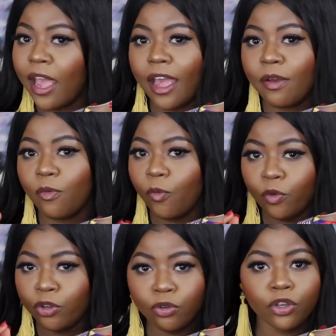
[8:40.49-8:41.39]
And
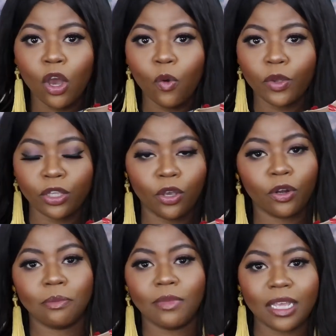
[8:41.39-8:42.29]
you know when you go
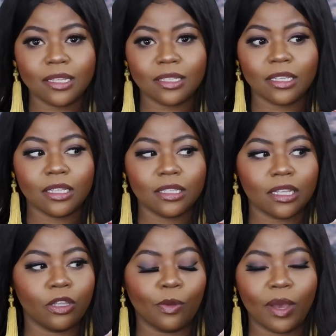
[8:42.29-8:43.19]
to Macy's
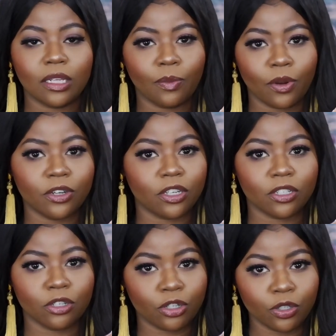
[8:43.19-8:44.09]
and you're about to
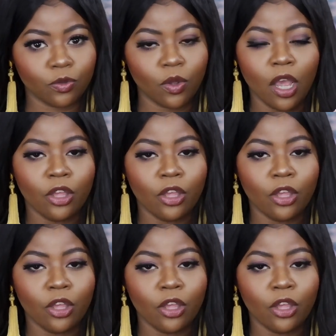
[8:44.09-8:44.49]
purchase a shoe,